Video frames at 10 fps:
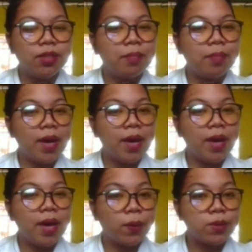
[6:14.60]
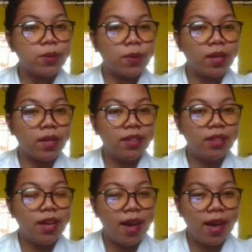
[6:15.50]
Bed goes with
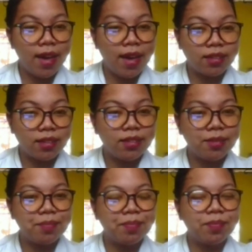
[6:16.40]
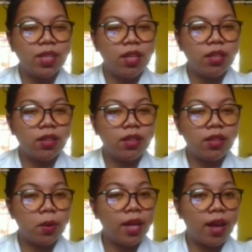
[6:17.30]
head. They
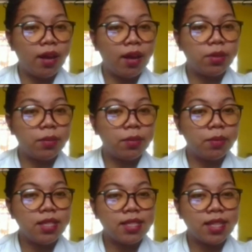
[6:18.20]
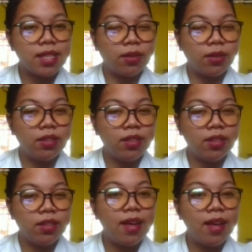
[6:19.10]
both have the middle sound
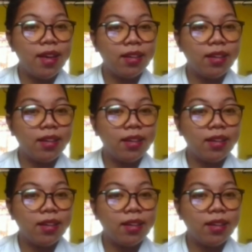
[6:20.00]
eh.